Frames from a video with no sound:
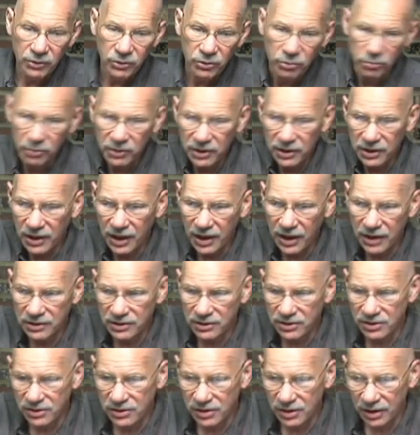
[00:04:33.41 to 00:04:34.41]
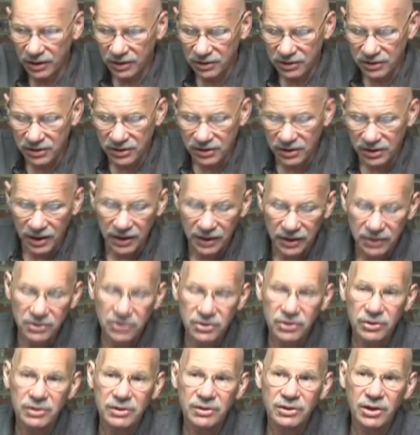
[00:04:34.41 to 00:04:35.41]

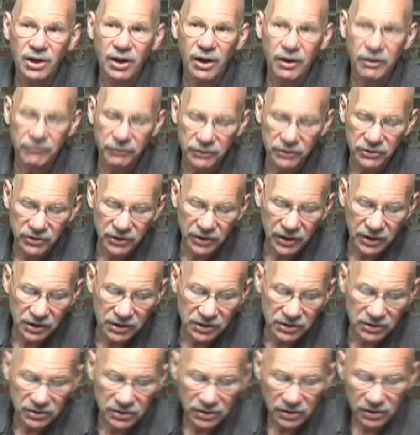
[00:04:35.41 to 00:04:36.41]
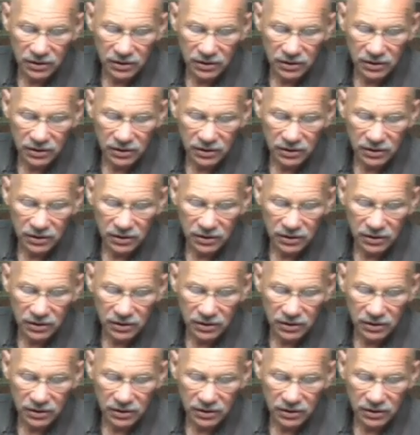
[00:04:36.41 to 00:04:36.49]
3866. You can call for tickets.